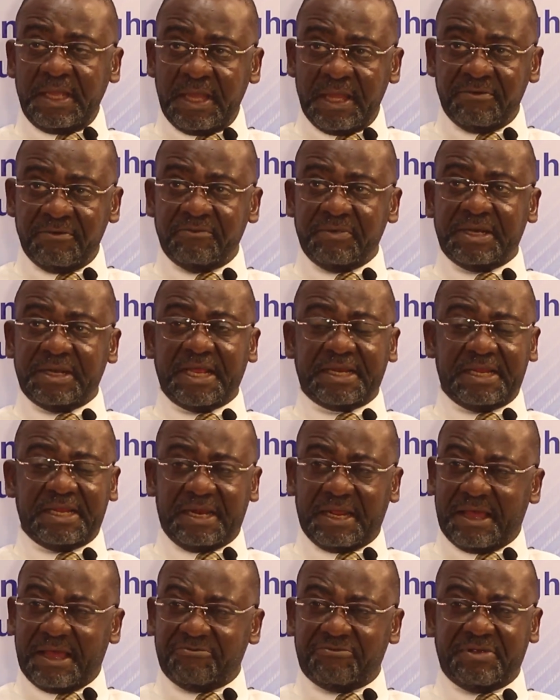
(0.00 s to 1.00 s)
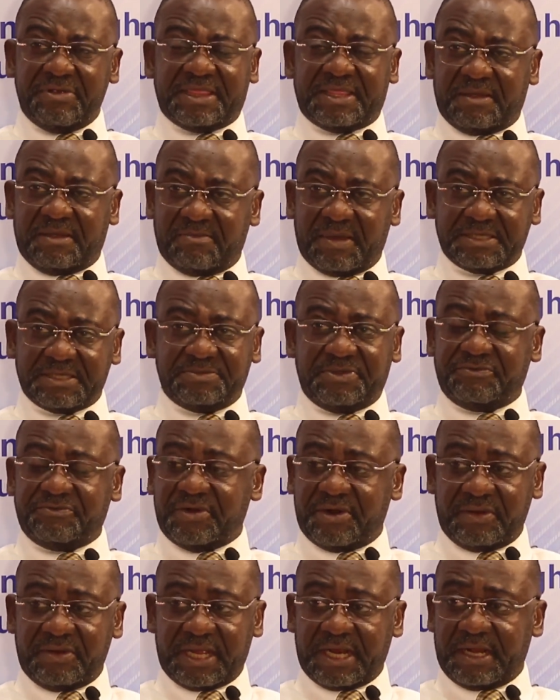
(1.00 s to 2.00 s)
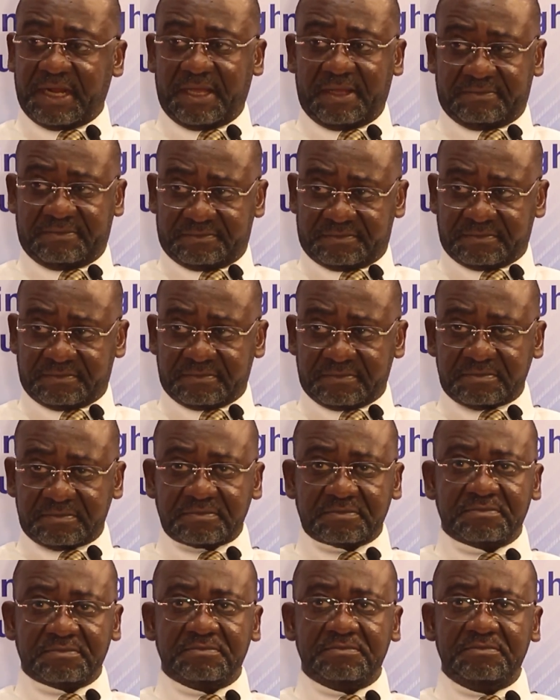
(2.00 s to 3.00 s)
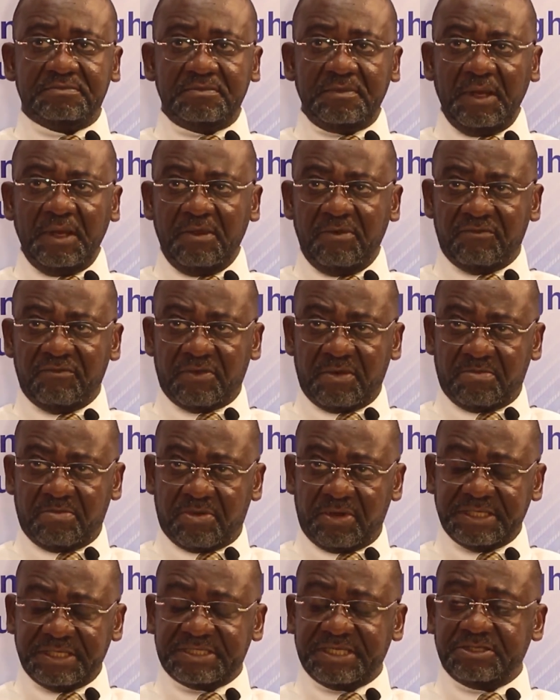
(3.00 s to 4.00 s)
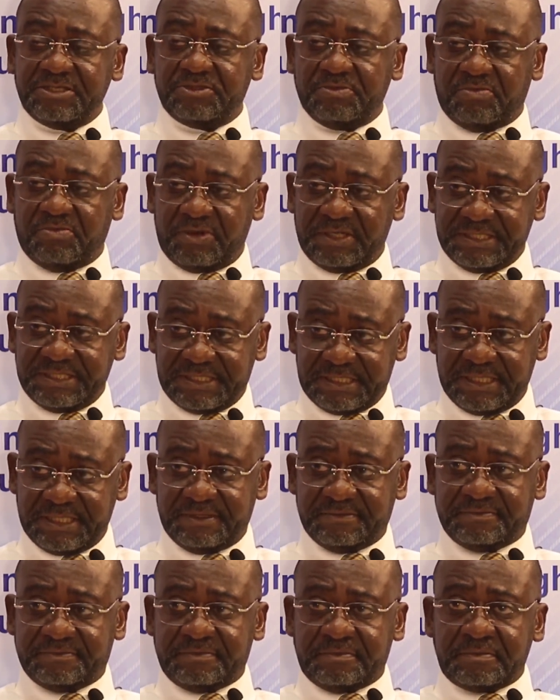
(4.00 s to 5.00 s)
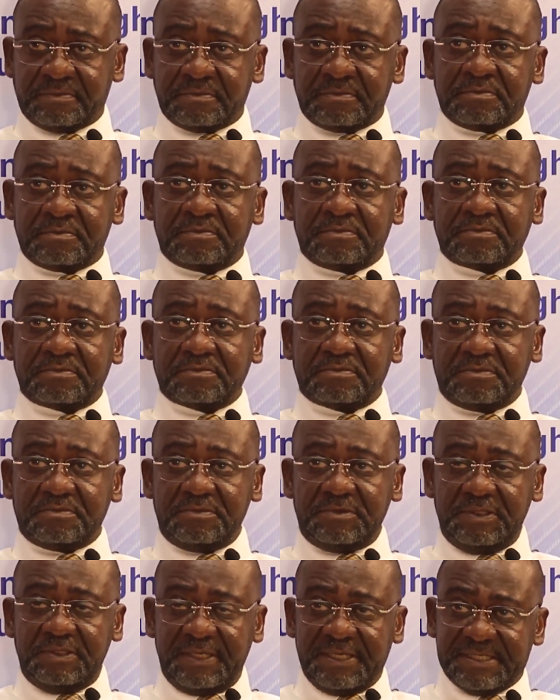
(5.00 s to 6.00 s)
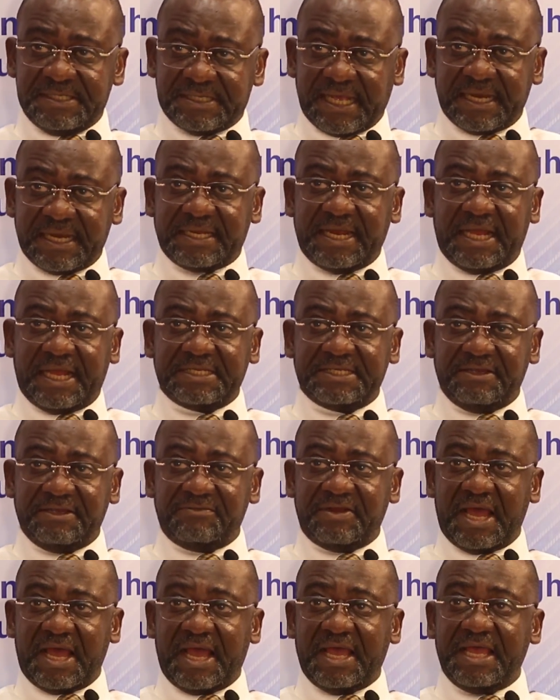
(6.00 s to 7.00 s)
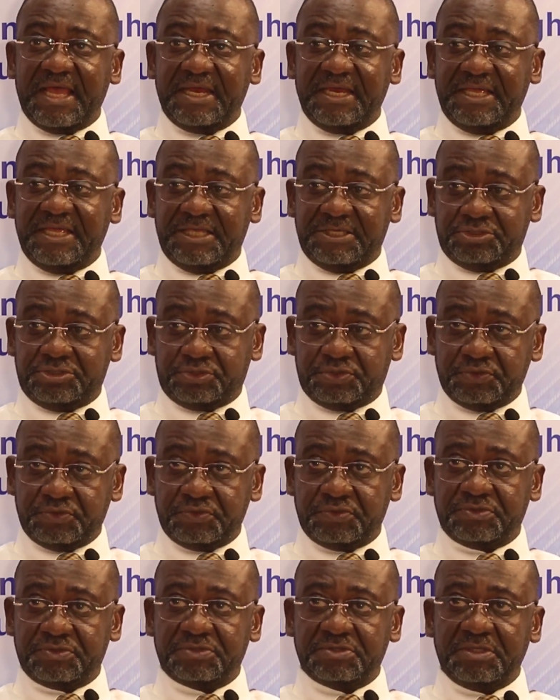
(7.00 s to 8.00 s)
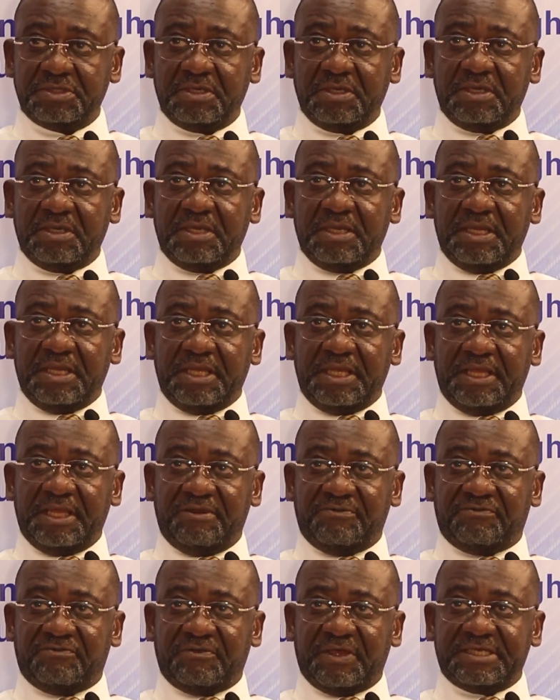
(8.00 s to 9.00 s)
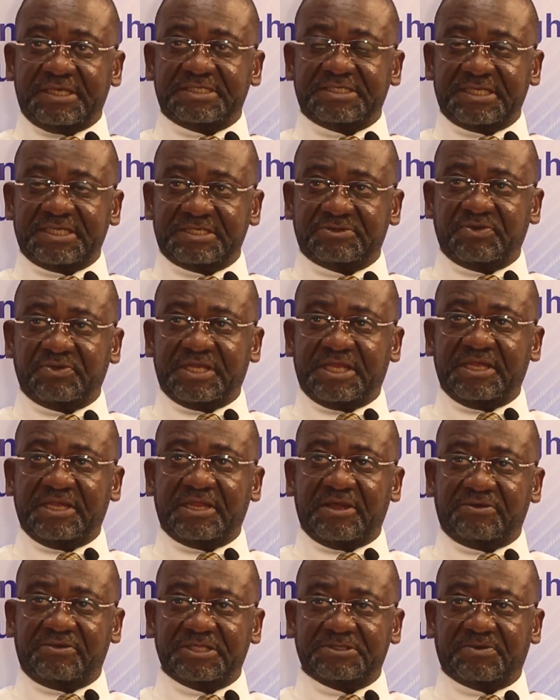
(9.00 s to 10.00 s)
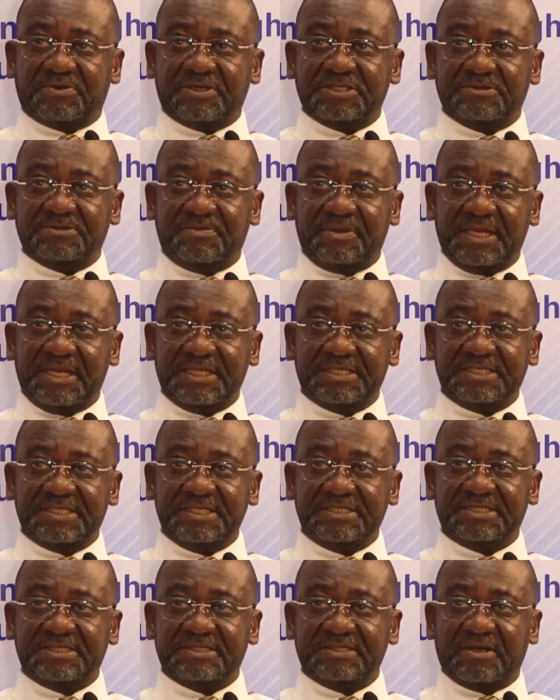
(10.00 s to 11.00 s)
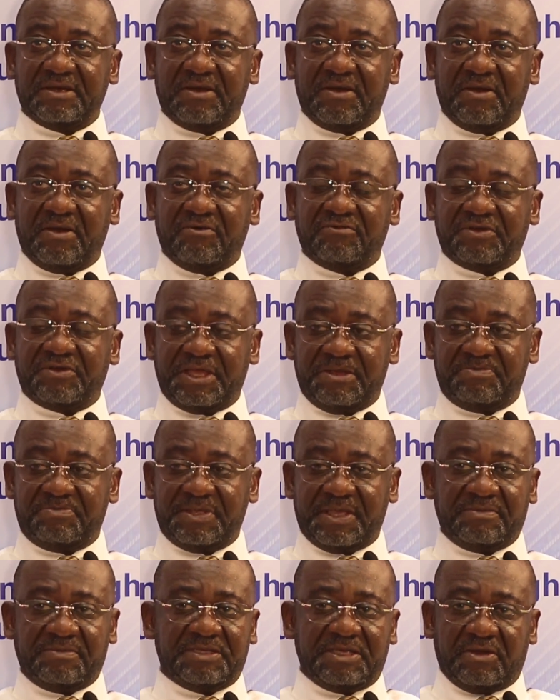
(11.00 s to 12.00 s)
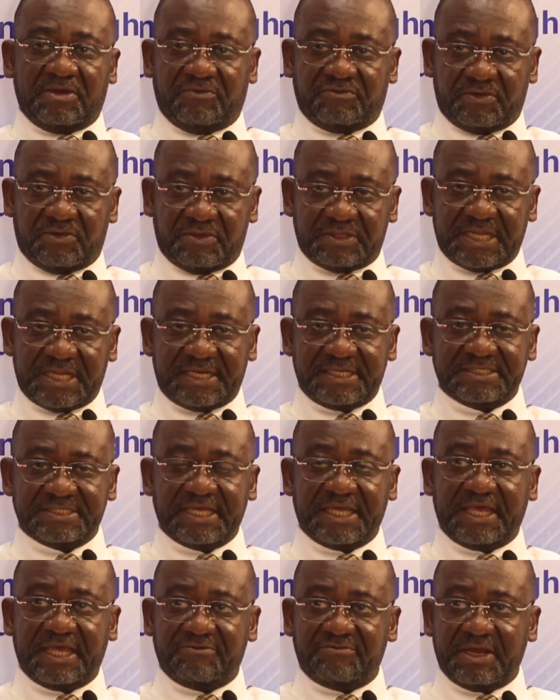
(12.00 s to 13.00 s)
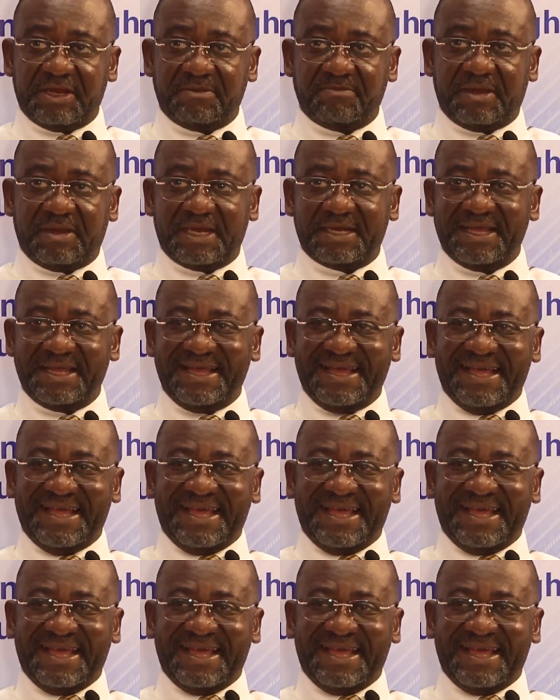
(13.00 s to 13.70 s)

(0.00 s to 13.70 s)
Everything must be very clear from point A to point Z, such that if there are any issues, if it sits within the responsibilities of KPMG, of course that is a given, but